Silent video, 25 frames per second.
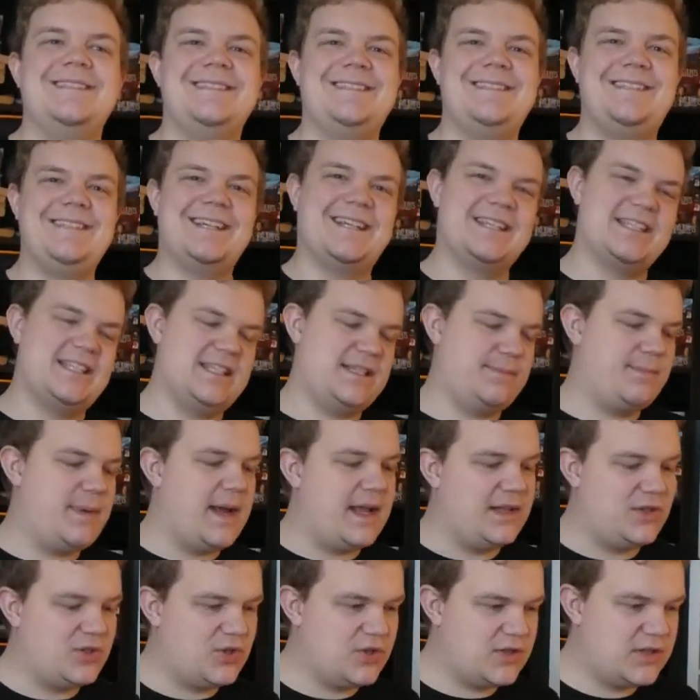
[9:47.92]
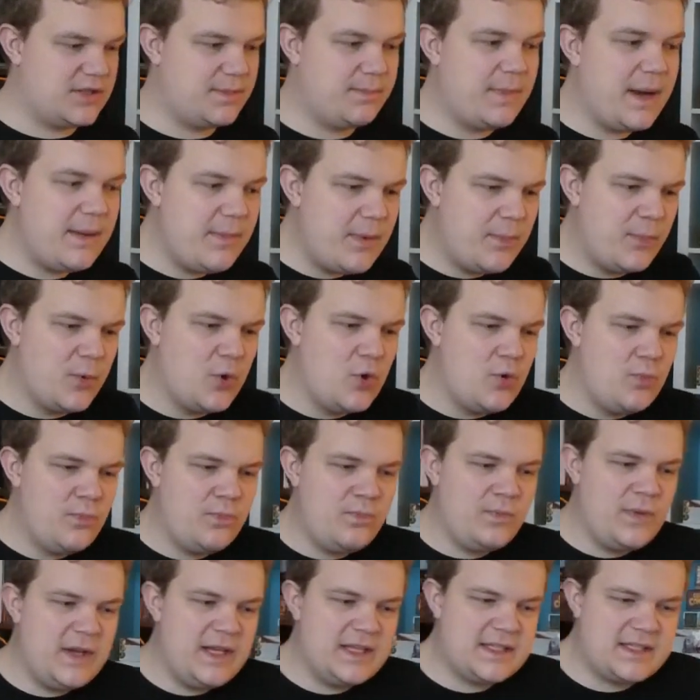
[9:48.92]
the expansions. Baby
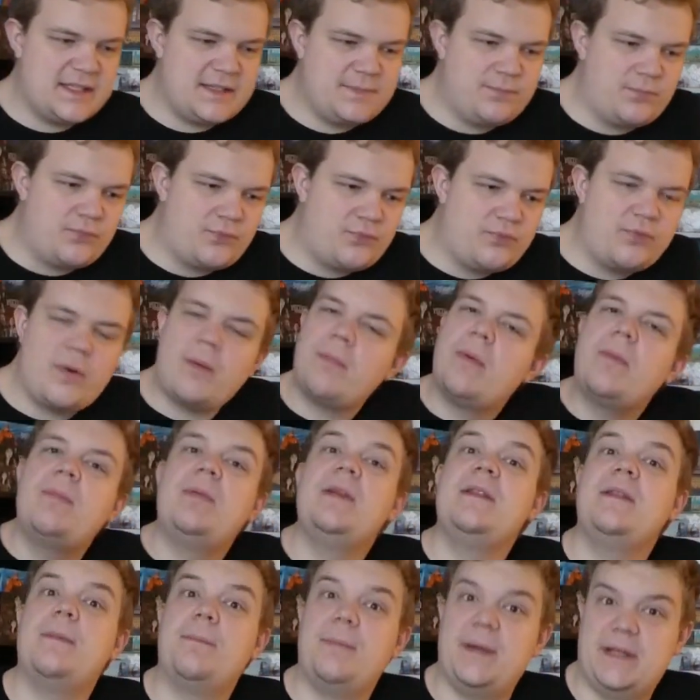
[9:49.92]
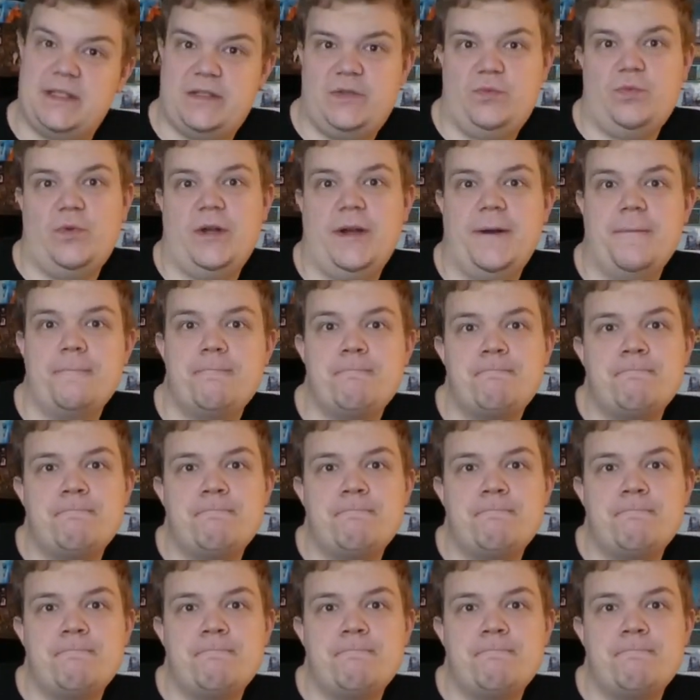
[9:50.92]
Boom is probably the best one.